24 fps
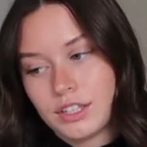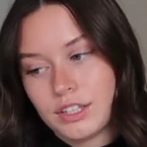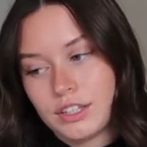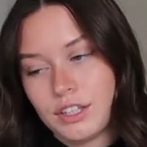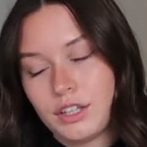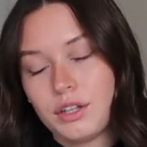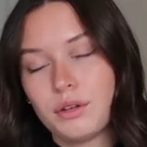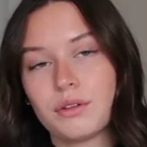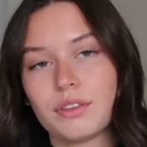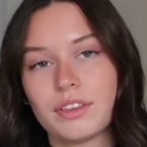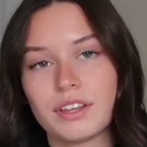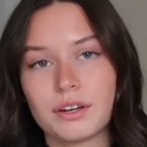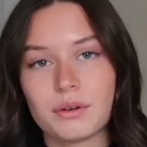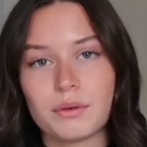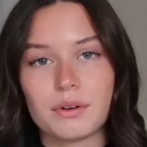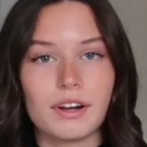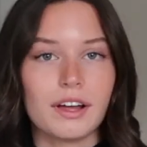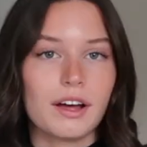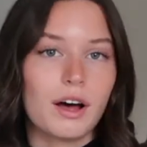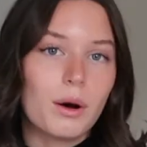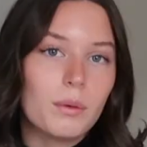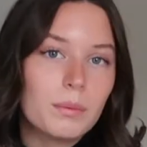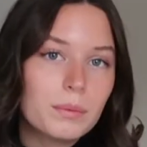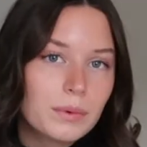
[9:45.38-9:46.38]
you think would
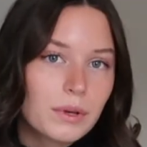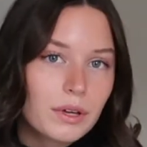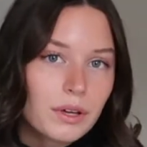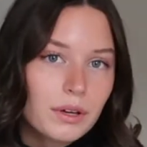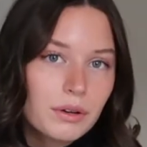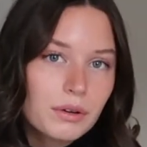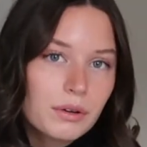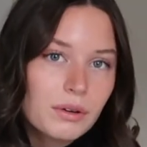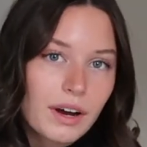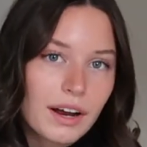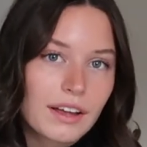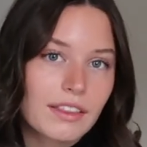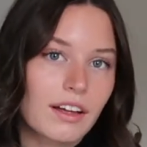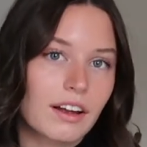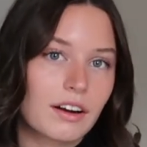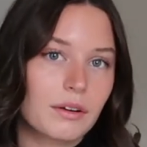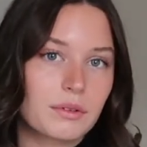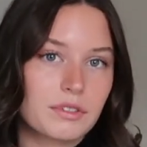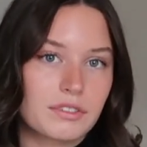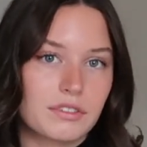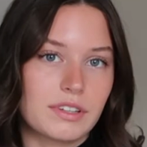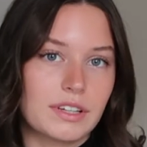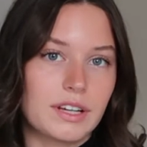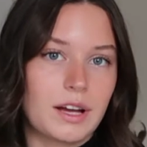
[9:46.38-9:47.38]
help you. I thought it
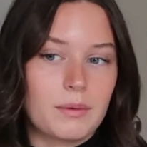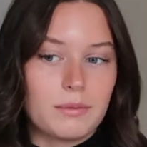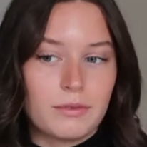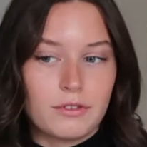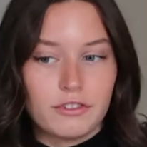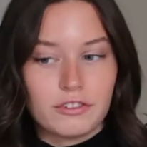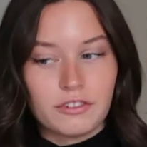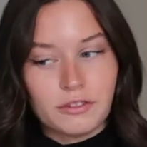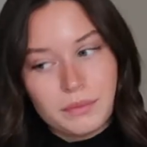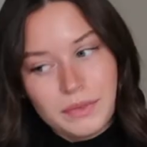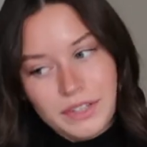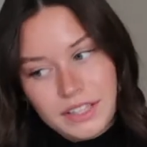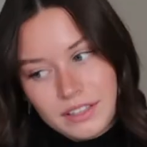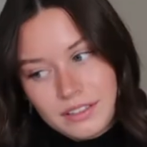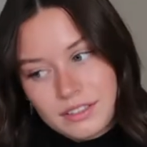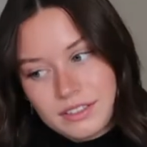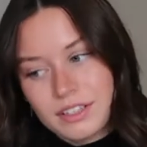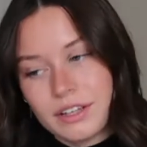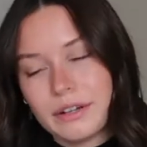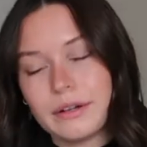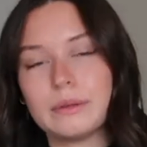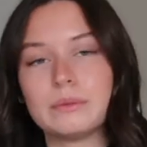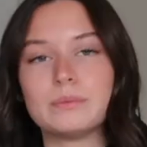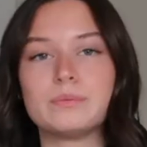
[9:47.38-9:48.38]
was really helpful for me,
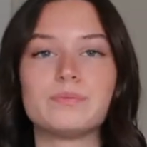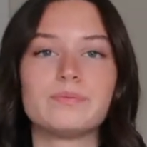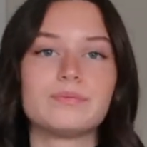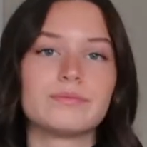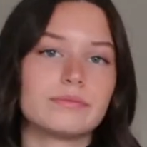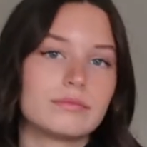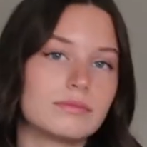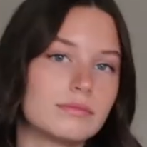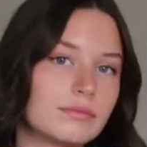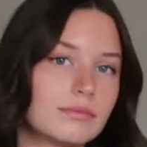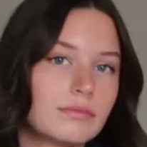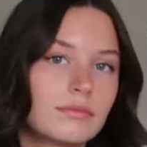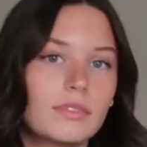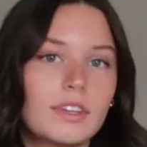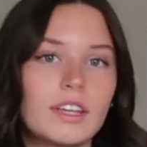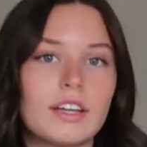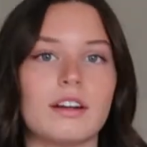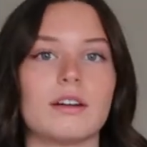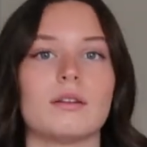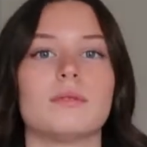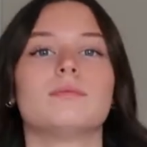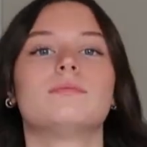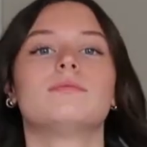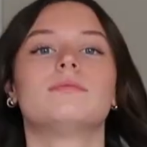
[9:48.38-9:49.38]
so, you
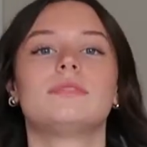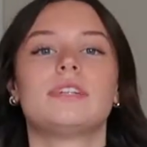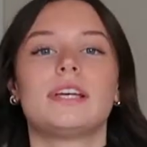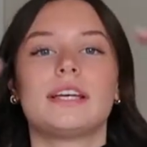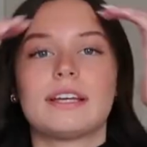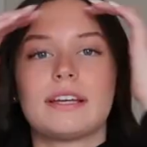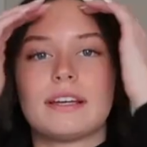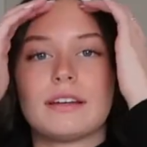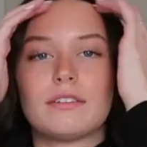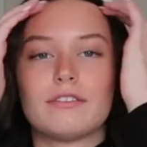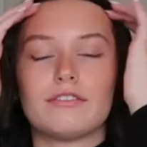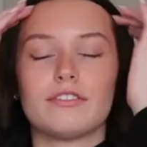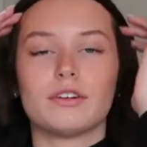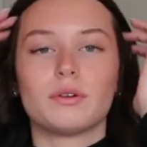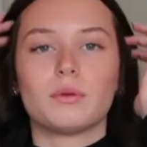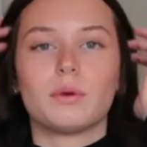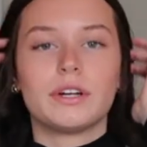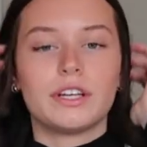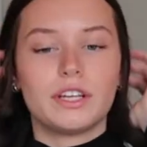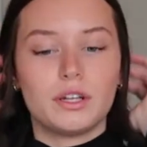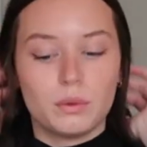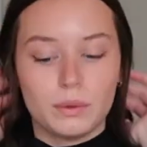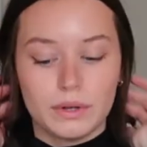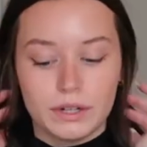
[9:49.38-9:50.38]
know, take it for
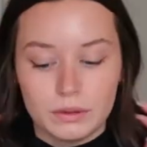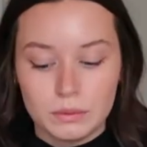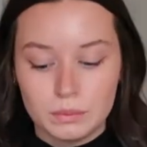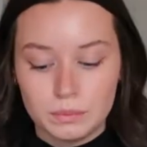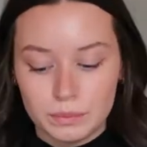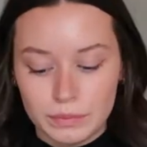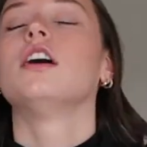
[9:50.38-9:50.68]
what you will.